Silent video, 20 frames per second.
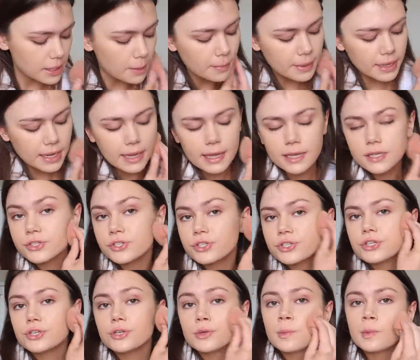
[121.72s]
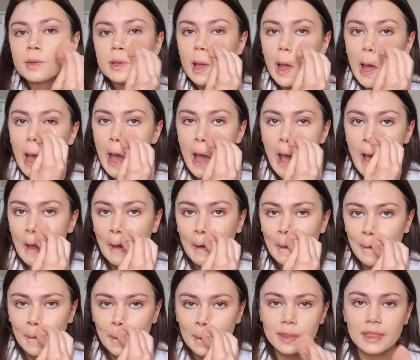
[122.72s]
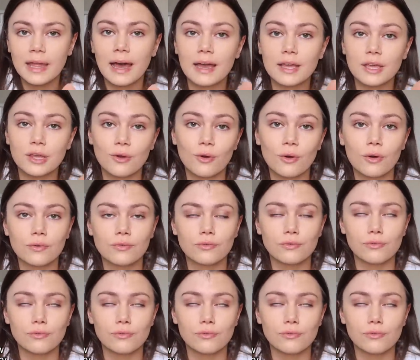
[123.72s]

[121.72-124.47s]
Somebody assumed um, that you're